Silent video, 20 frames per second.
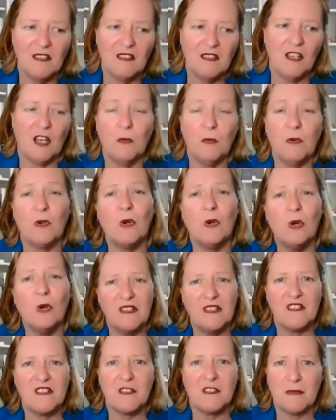you know, we're all
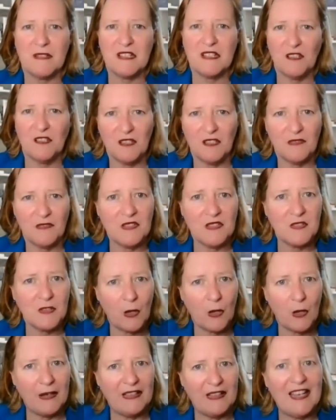a little bit nervous
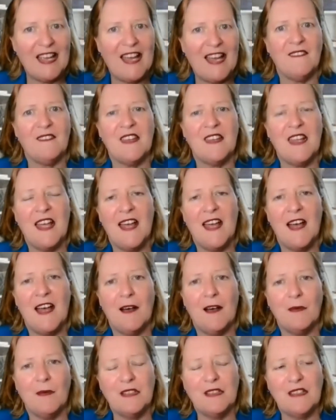going out
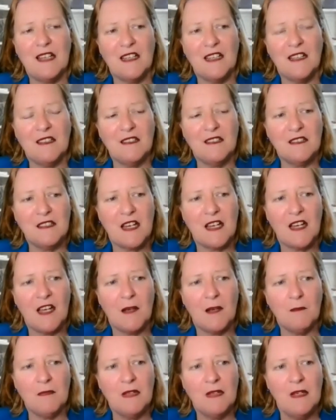now and, and
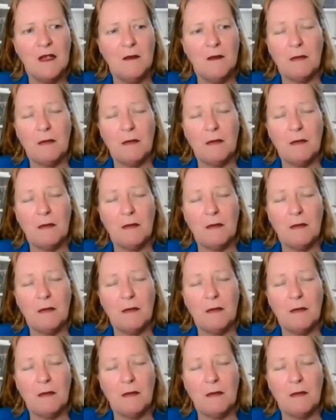um,